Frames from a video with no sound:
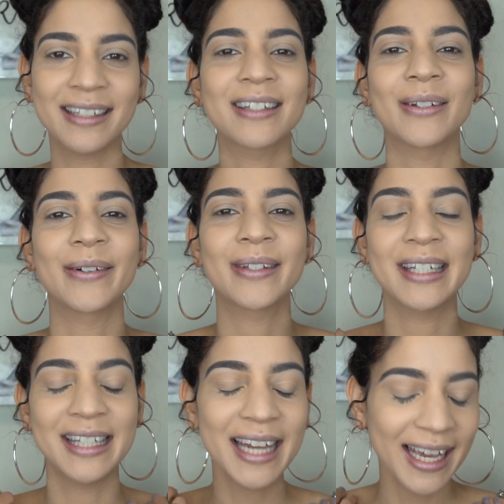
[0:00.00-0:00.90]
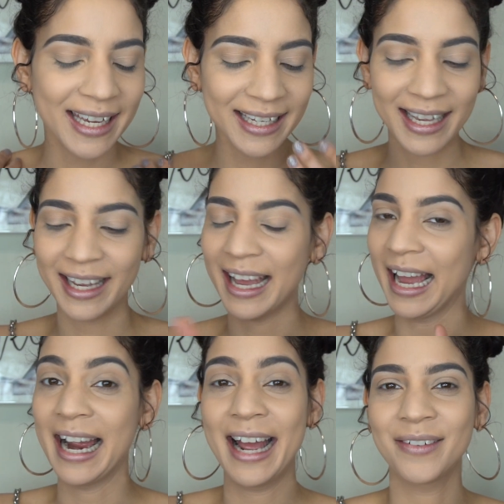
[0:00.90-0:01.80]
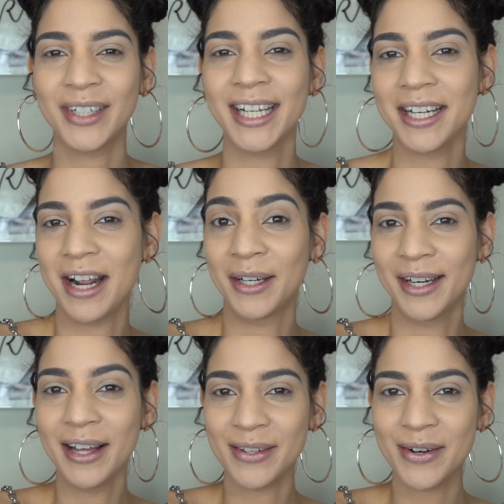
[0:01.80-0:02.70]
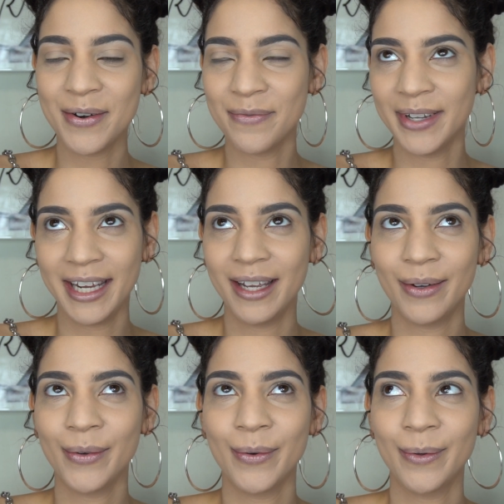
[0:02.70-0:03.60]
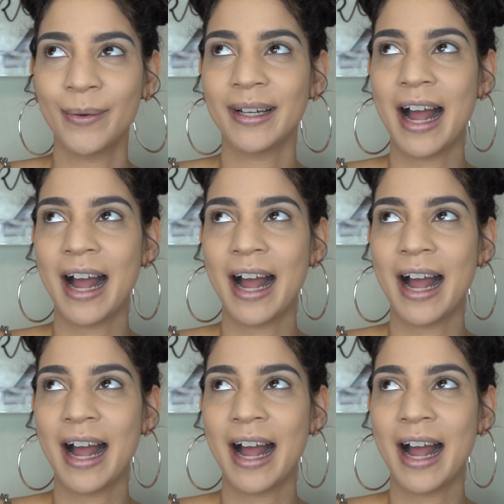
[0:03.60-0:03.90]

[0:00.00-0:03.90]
So today I have another video.